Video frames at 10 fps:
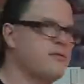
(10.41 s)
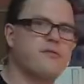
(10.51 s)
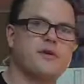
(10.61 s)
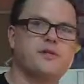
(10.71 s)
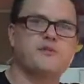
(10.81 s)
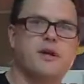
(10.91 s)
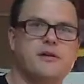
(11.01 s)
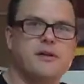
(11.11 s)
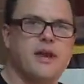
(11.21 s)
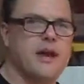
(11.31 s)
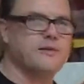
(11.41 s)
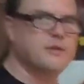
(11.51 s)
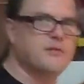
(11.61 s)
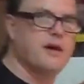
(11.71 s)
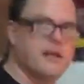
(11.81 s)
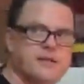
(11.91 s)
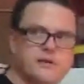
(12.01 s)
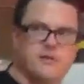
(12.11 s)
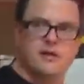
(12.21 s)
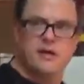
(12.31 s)
refrigerator in the house already. So
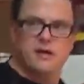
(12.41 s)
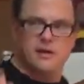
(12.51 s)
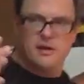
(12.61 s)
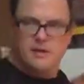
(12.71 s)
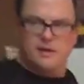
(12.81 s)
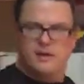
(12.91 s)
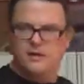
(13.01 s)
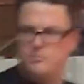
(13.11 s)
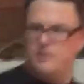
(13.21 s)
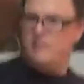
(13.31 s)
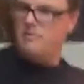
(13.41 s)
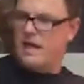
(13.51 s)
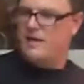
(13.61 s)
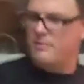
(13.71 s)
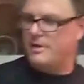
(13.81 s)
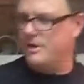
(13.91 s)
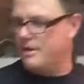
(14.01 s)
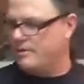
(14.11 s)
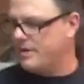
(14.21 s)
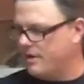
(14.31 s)
this big black one
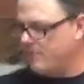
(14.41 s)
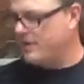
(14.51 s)
here we call